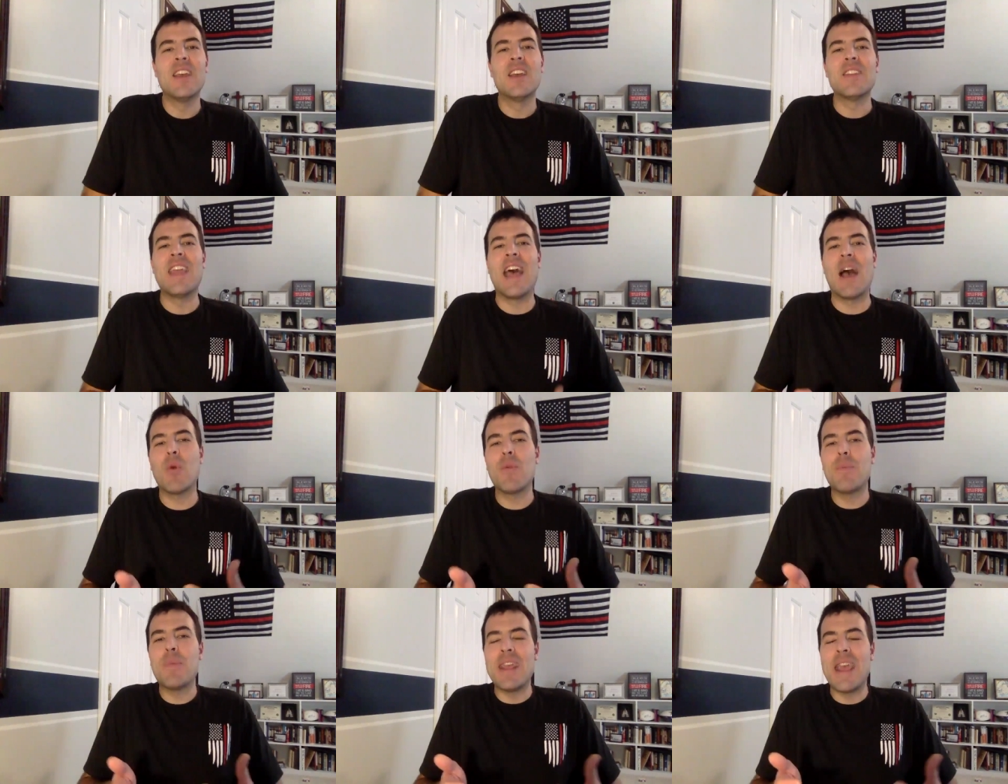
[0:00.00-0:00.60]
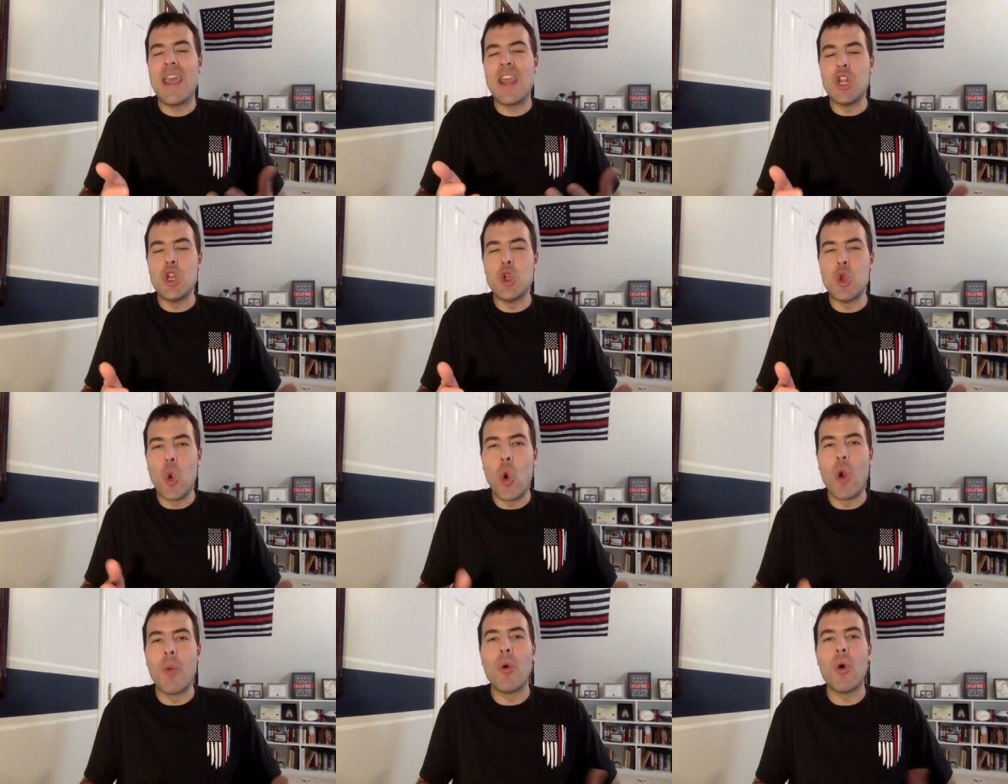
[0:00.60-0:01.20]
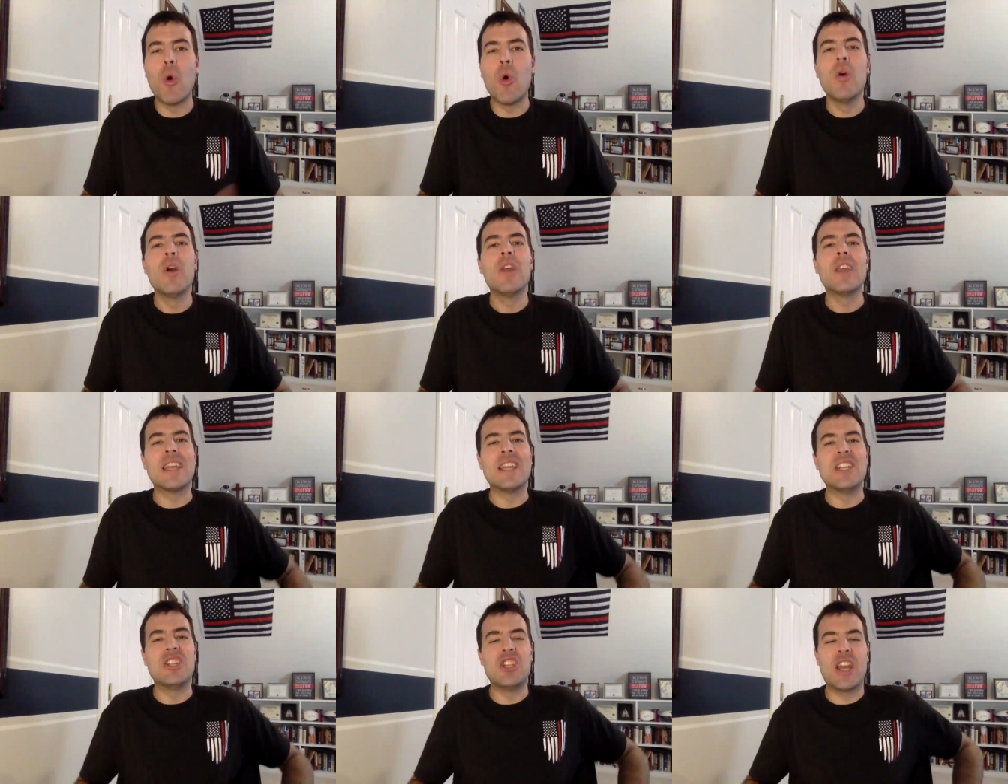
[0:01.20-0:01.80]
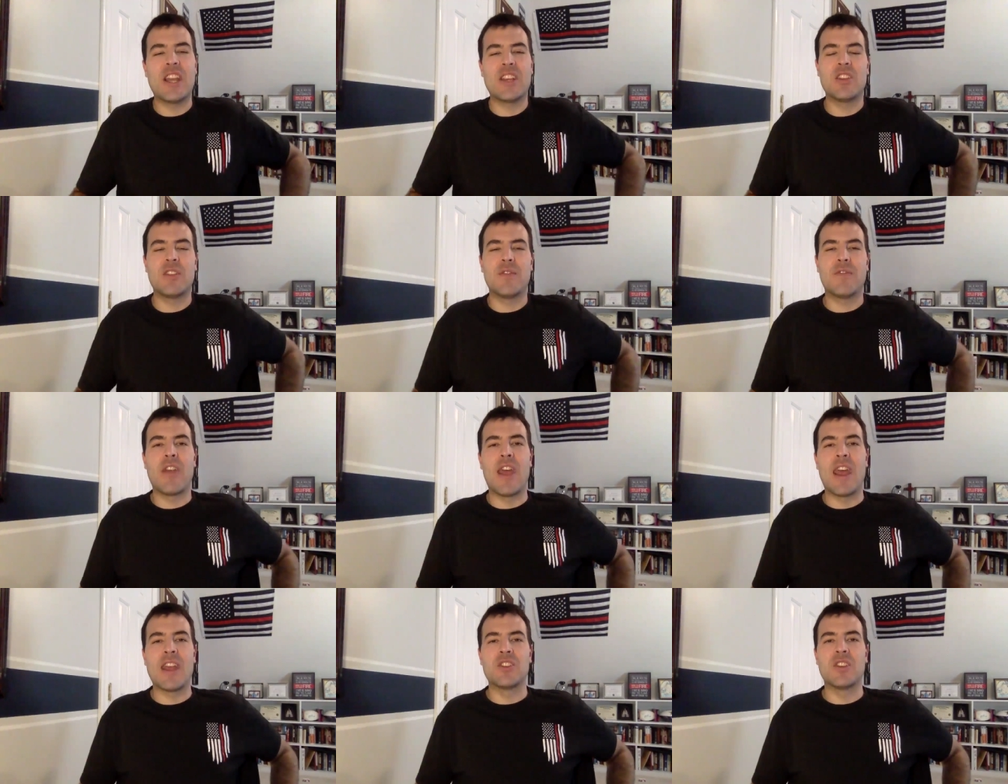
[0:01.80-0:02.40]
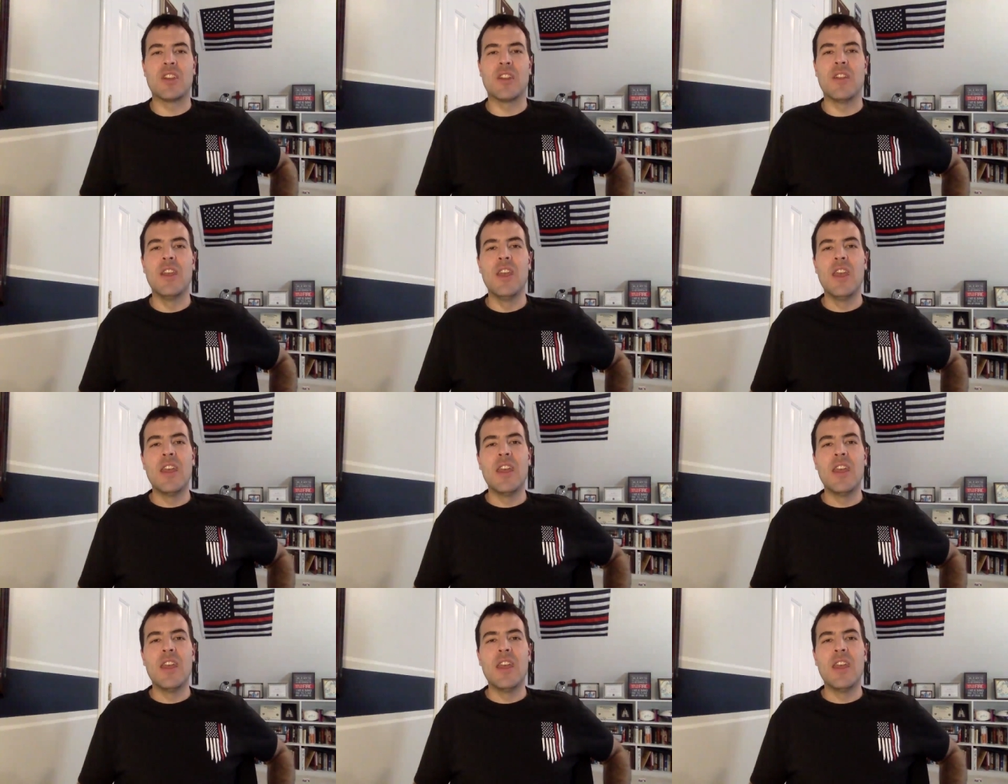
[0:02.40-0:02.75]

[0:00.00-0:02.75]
That would be a normal ejection fraction.